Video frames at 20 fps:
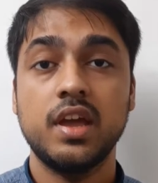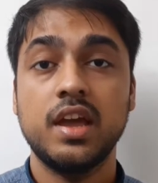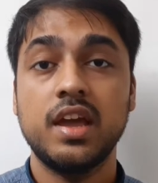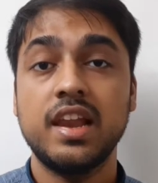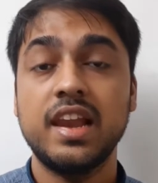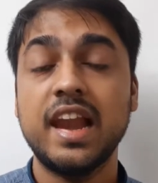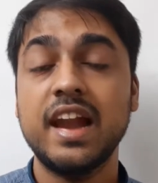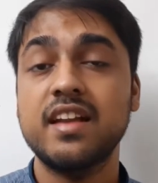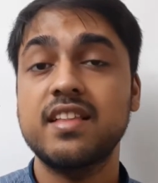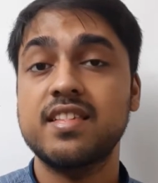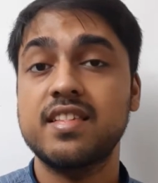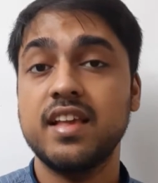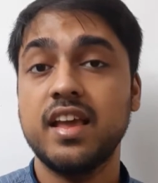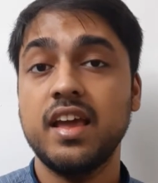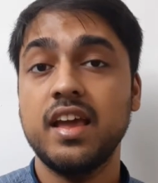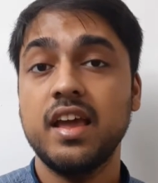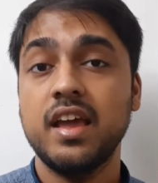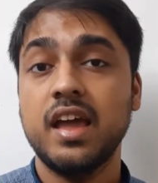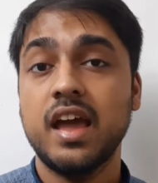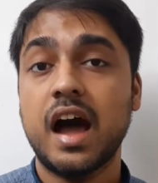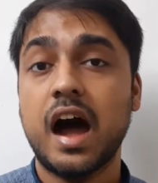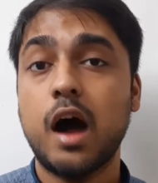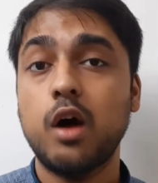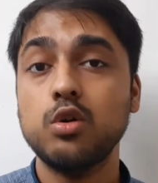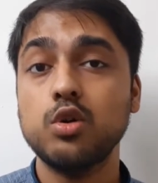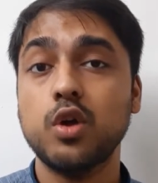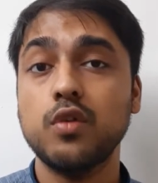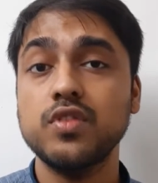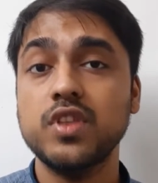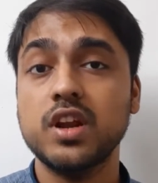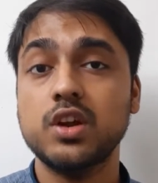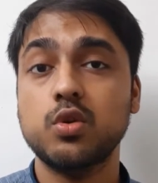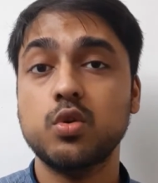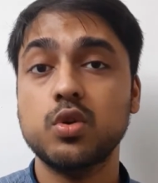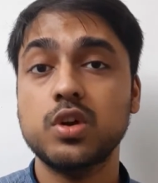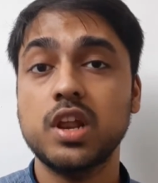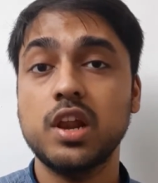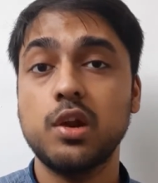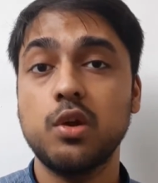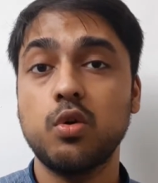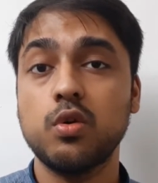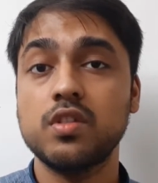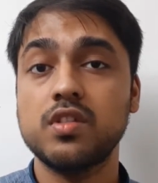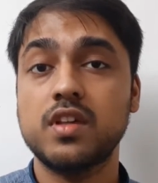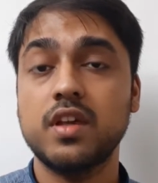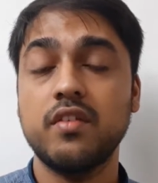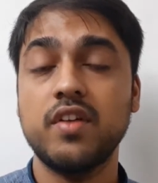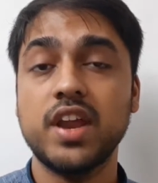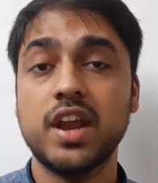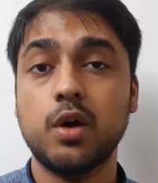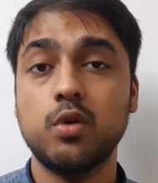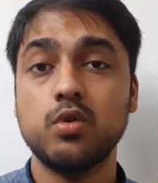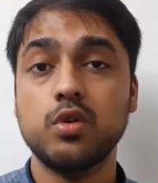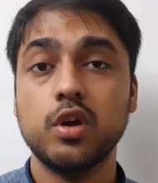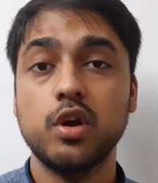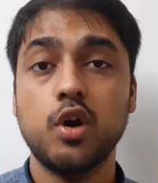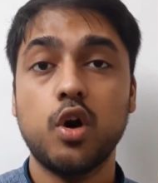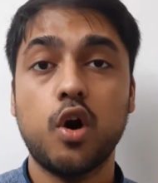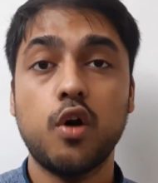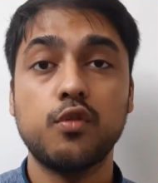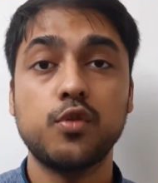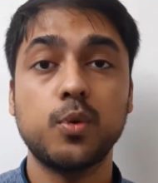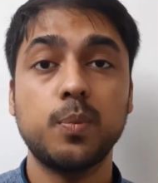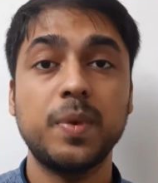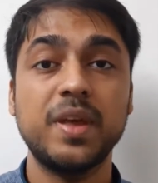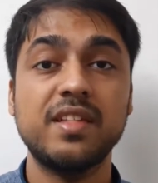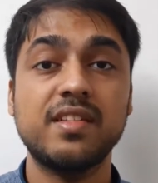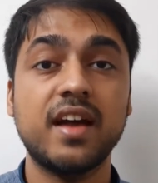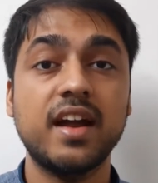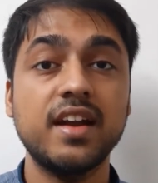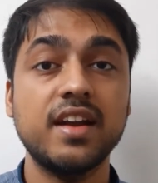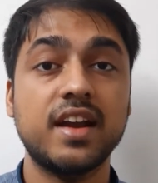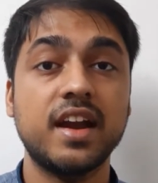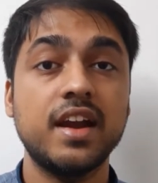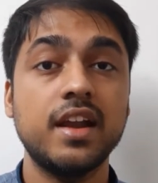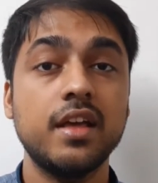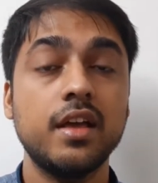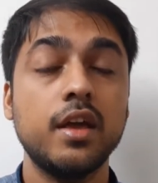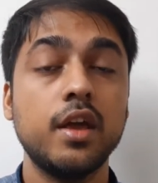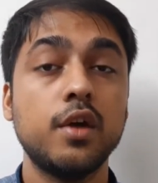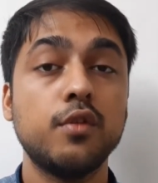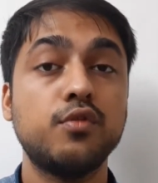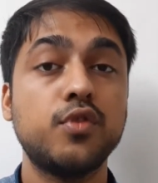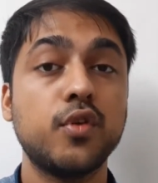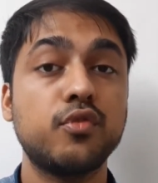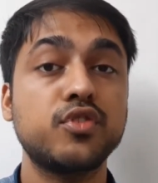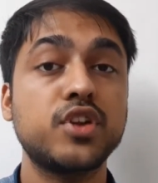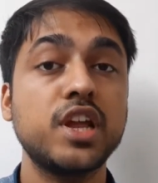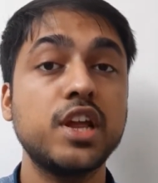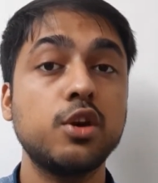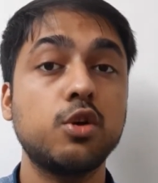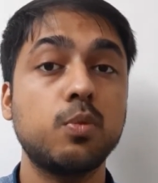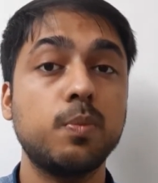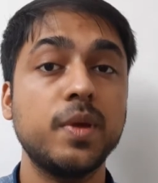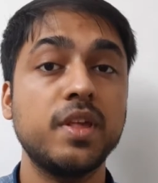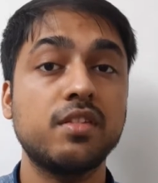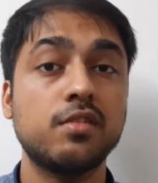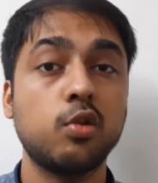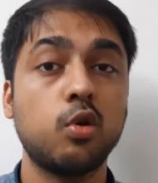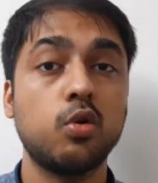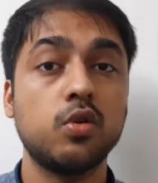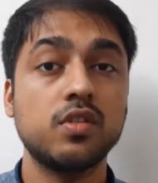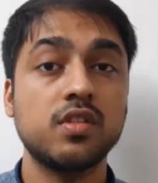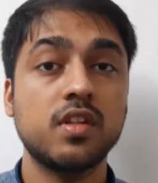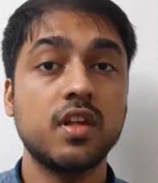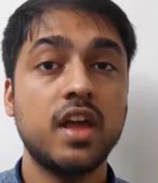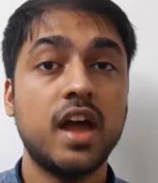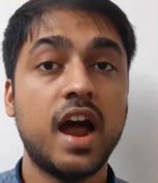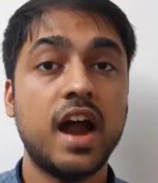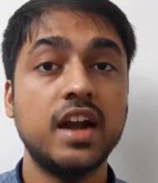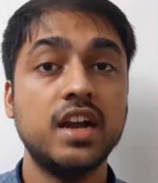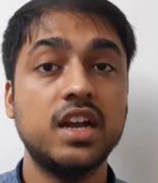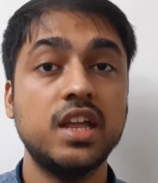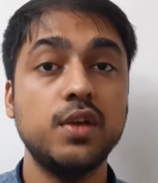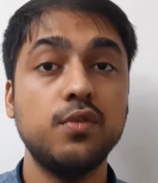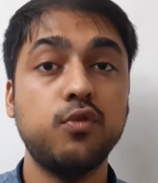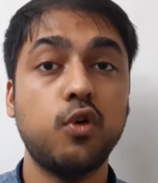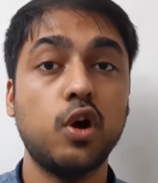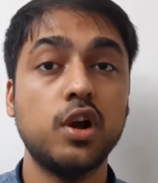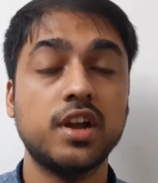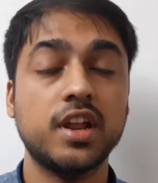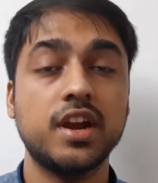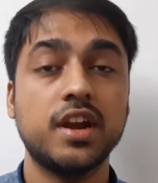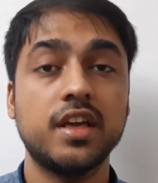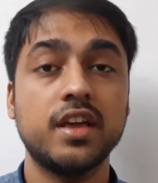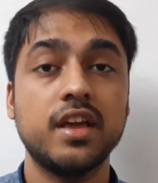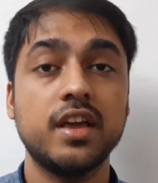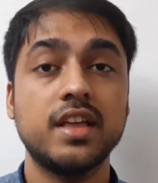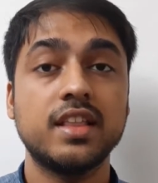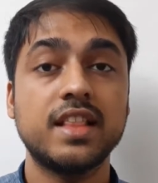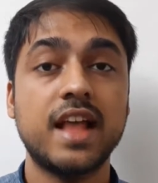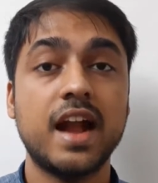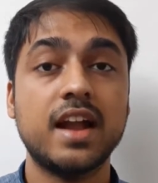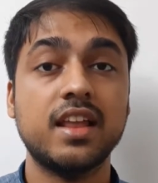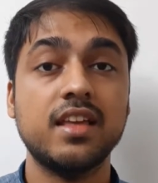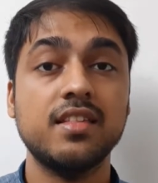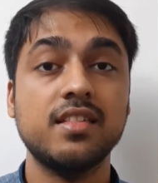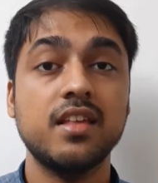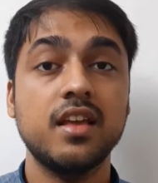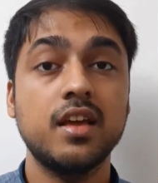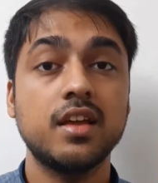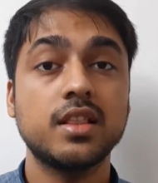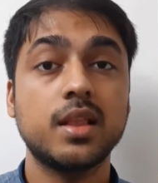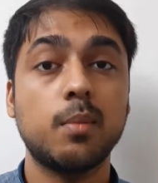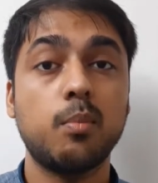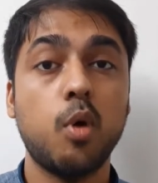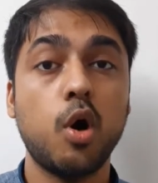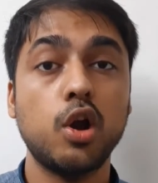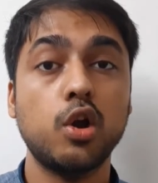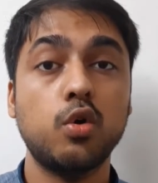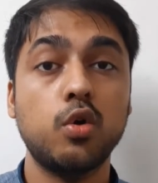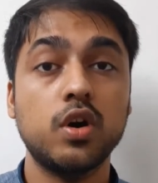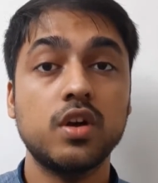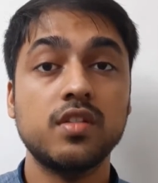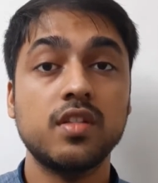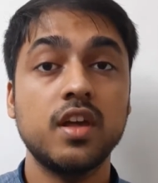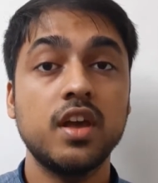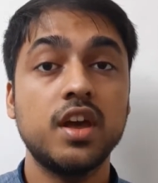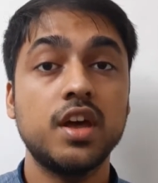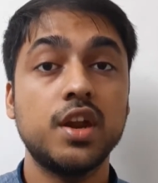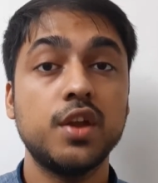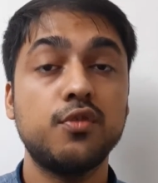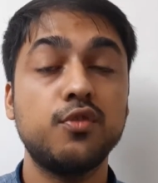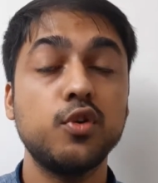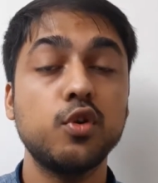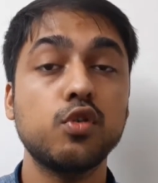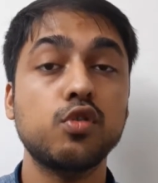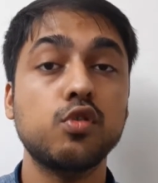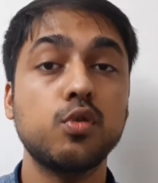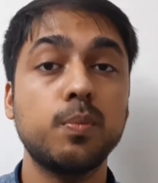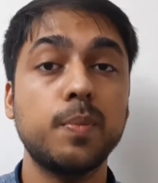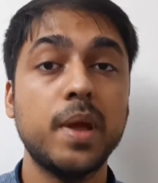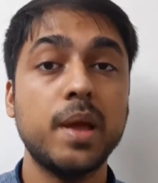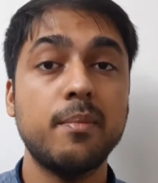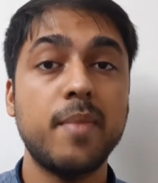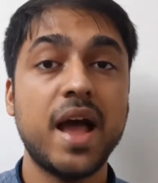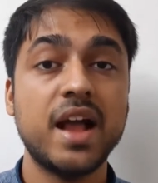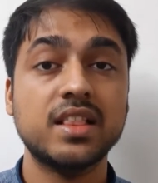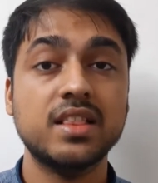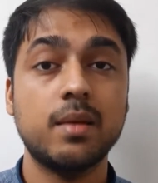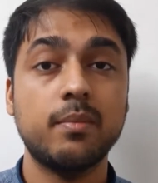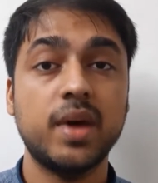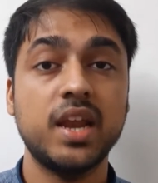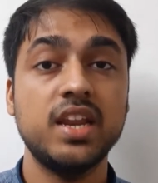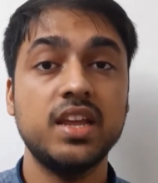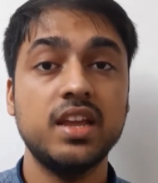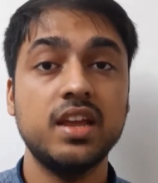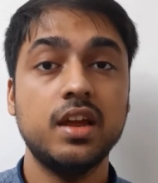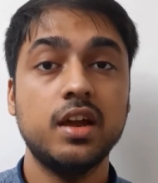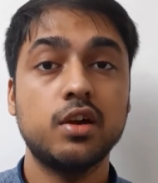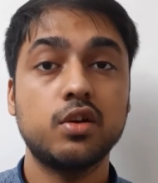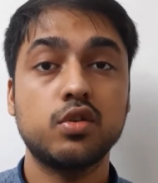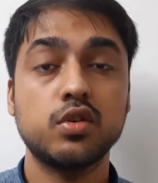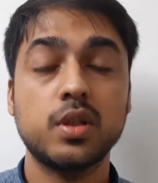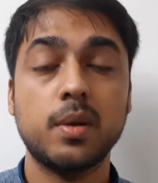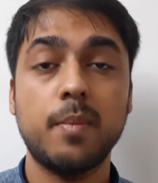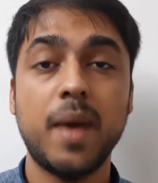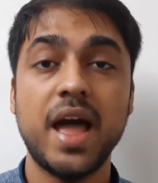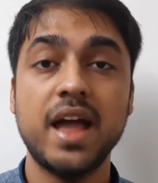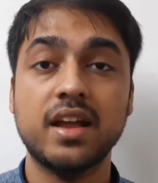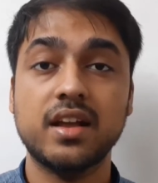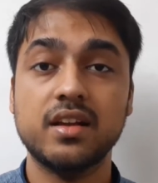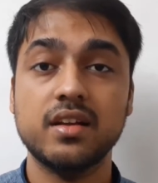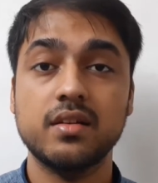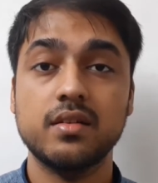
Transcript: Let's say out of the total loans given out of rupees 100, 15 rupees loans are defaulted. That is, the borrowers refuse to pay back the money to the bank.